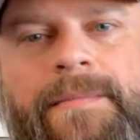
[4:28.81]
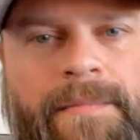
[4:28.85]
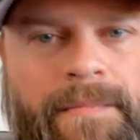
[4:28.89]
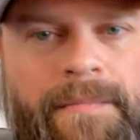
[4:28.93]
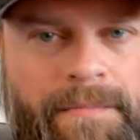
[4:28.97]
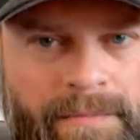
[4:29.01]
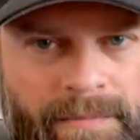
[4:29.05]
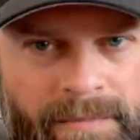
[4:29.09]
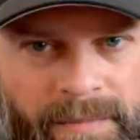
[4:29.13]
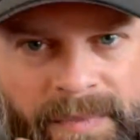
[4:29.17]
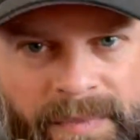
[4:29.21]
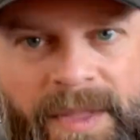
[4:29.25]

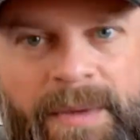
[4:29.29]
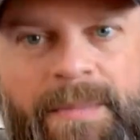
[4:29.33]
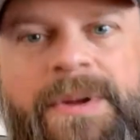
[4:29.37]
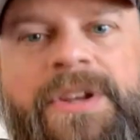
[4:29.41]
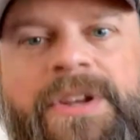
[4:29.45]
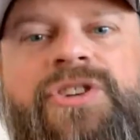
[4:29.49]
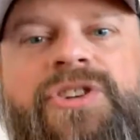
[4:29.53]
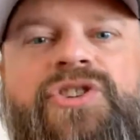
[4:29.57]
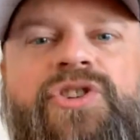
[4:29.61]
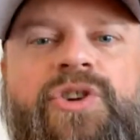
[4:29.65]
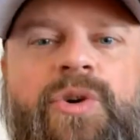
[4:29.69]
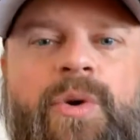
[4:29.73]
the
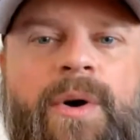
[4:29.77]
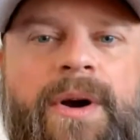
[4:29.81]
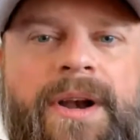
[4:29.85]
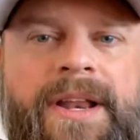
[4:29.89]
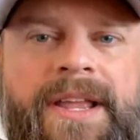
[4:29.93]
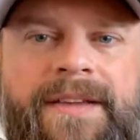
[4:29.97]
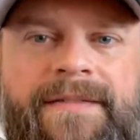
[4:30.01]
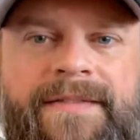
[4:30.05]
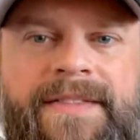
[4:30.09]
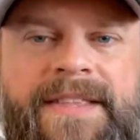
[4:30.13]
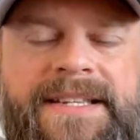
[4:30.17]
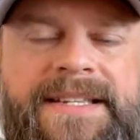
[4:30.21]

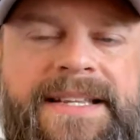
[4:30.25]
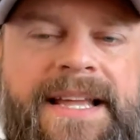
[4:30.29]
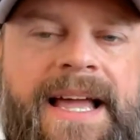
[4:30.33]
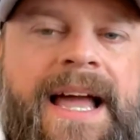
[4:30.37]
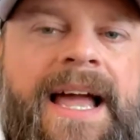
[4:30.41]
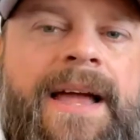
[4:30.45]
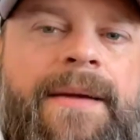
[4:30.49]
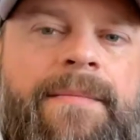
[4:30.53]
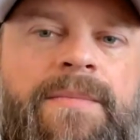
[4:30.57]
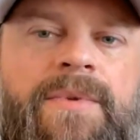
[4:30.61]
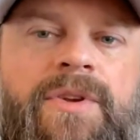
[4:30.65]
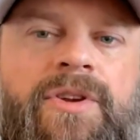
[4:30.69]
majority of the
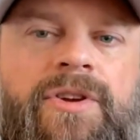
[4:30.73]
time